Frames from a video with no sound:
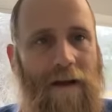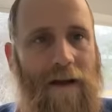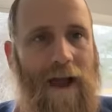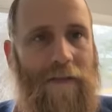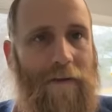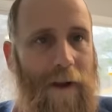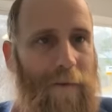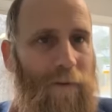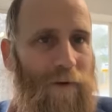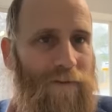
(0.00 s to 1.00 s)
And the
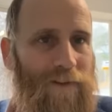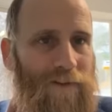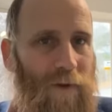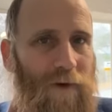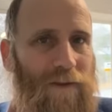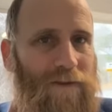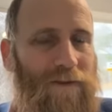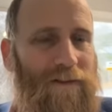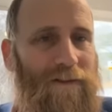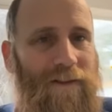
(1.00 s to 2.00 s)
Rebbe, in one of his
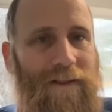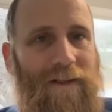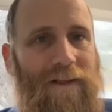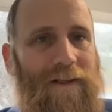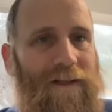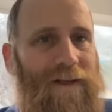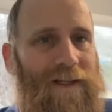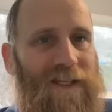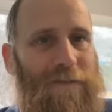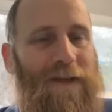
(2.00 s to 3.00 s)
talks,
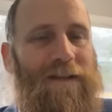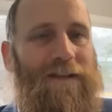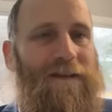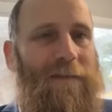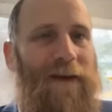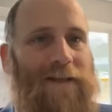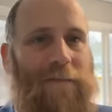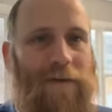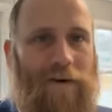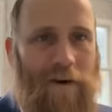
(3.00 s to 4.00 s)
speaks about
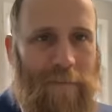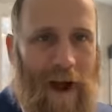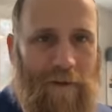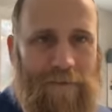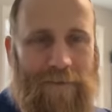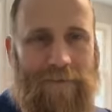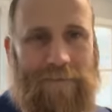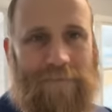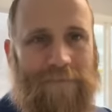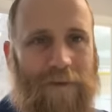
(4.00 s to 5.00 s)
something very powerful.
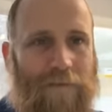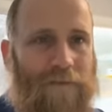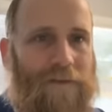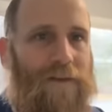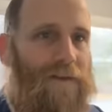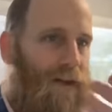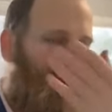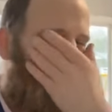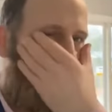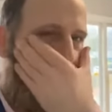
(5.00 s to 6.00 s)
The first thing is
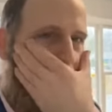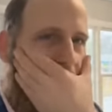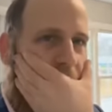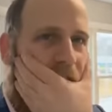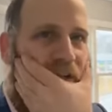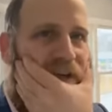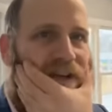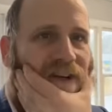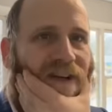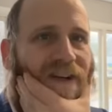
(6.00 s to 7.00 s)
like this
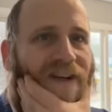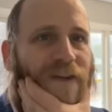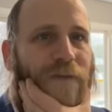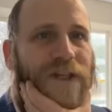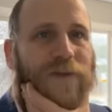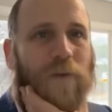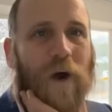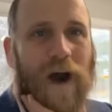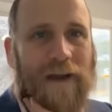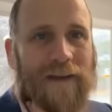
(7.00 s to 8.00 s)
the reason
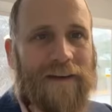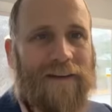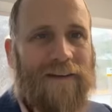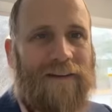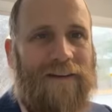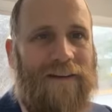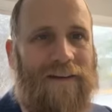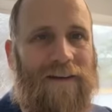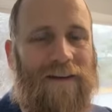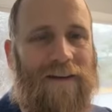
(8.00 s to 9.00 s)
why
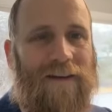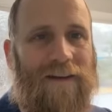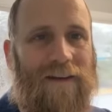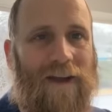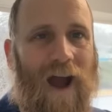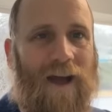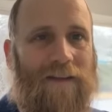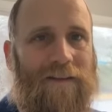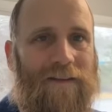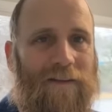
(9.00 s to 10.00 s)

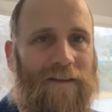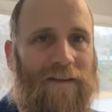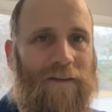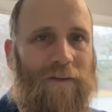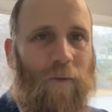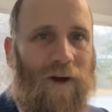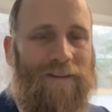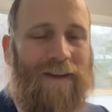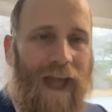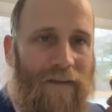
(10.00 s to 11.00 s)
God
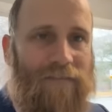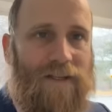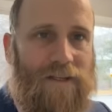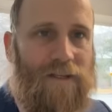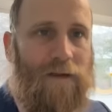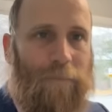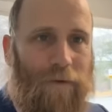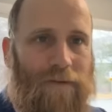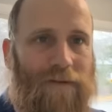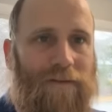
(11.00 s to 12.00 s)
wanted every single
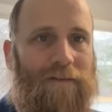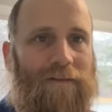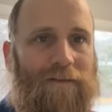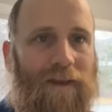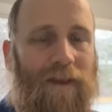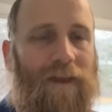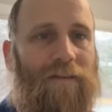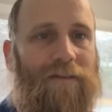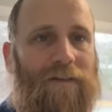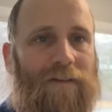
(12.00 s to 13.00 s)
person to
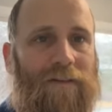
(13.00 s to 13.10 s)
give